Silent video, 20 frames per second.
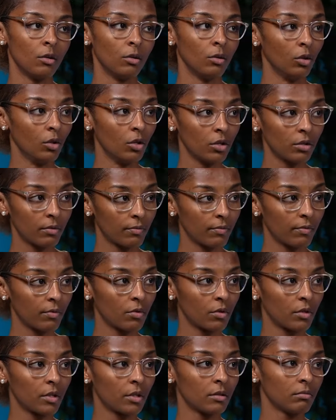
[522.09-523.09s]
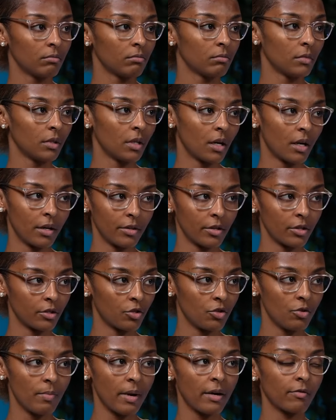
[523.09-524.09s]
look for other
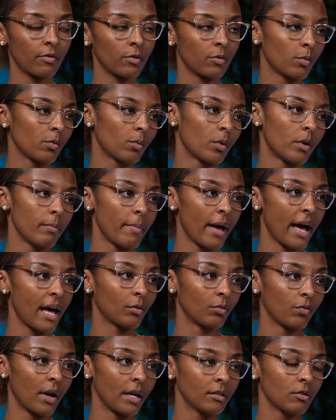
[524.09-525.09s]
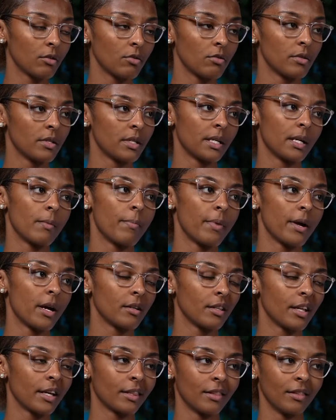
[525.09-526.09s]
2-bedroom, 1-bath rentals and
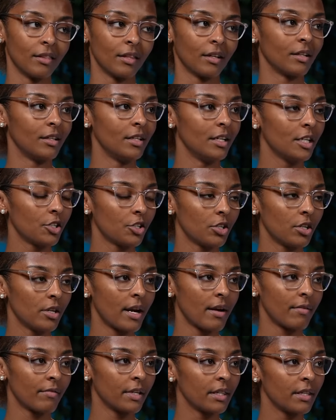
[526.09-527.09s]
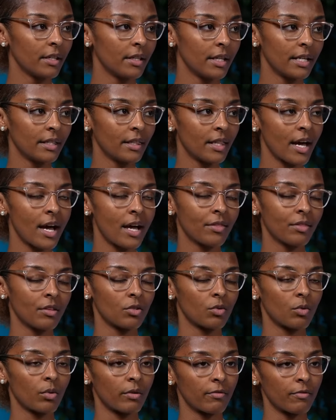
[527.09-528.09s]
compare like the condition and everything like that, the
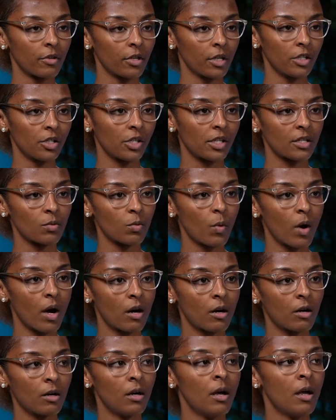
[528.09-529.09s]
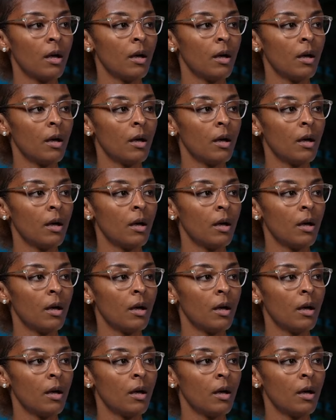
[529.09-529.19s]
square footage as well.